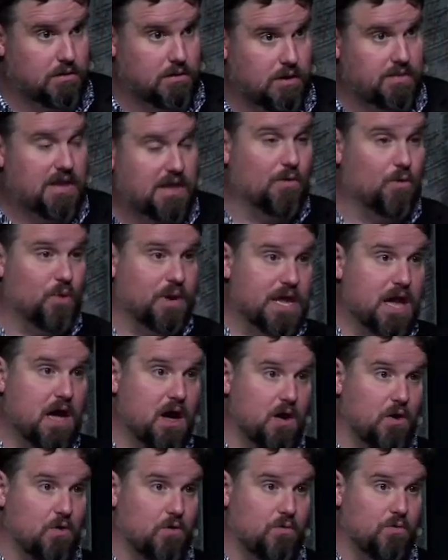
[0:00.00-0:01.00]
And there we
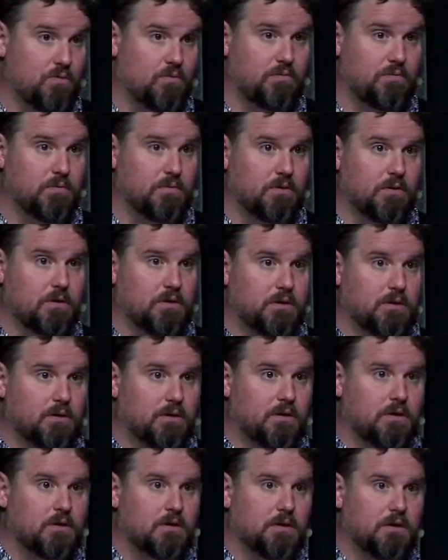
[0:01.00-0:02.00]
go.
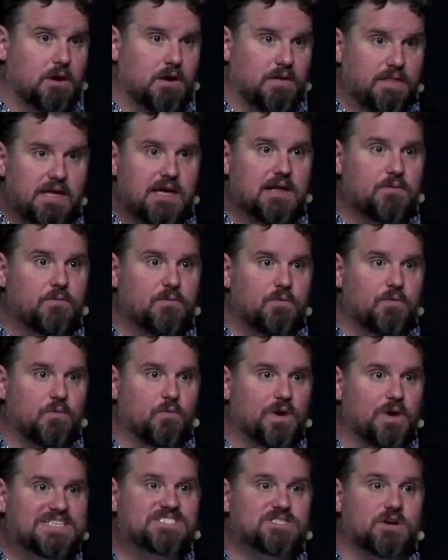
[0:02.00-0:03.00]
And then
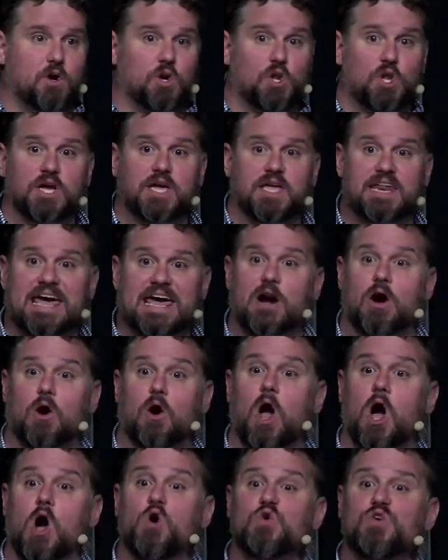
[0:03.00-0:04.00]
we start looking at
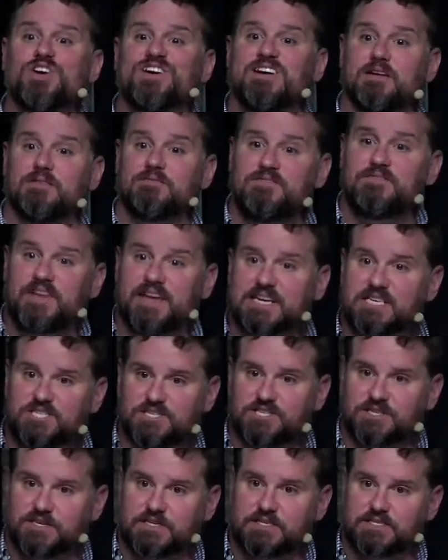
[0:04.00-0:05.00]
our own
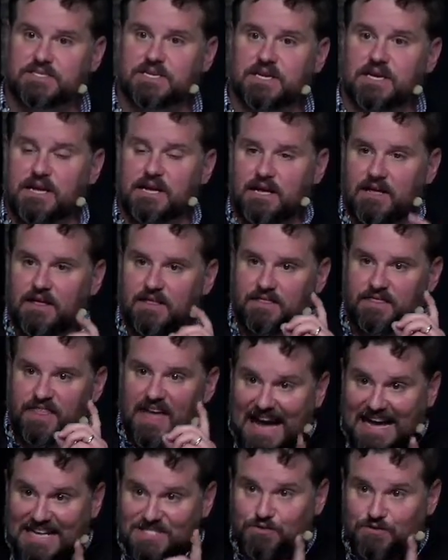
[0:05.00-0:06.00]
convictions.
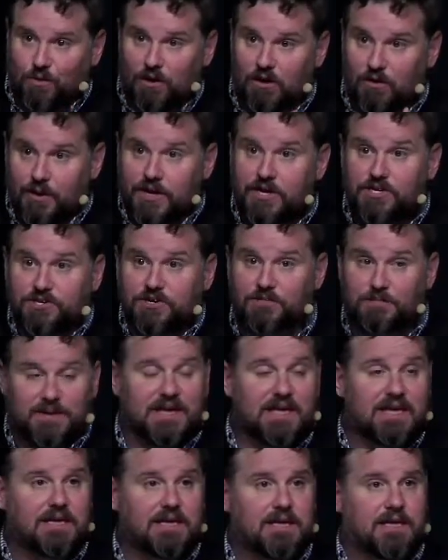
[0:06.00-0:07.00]
That's where we should
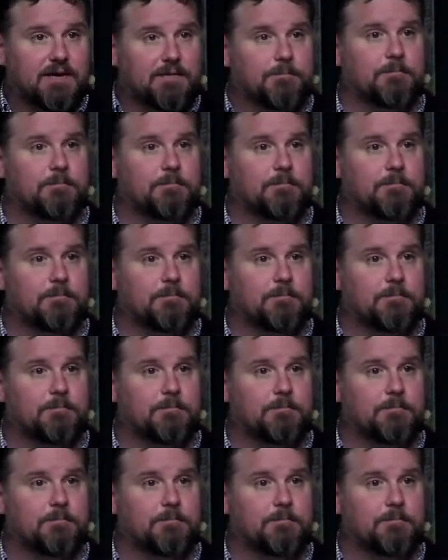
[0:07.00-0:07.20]
be.